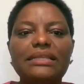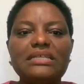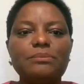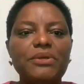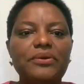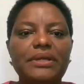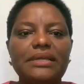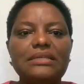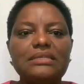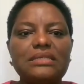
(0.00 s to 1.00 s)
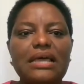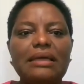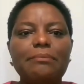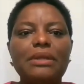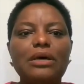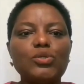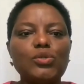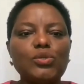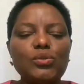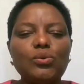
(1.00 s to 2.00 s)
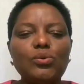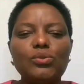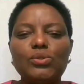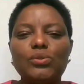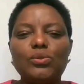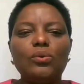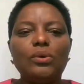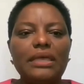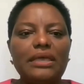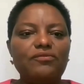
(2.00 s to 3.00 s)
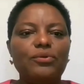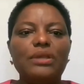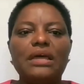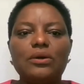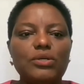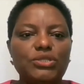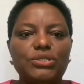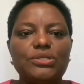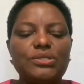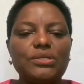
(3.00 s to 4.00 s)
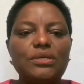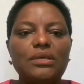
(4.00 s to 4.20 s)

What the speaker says: experience, I am now so, so careful and cautious.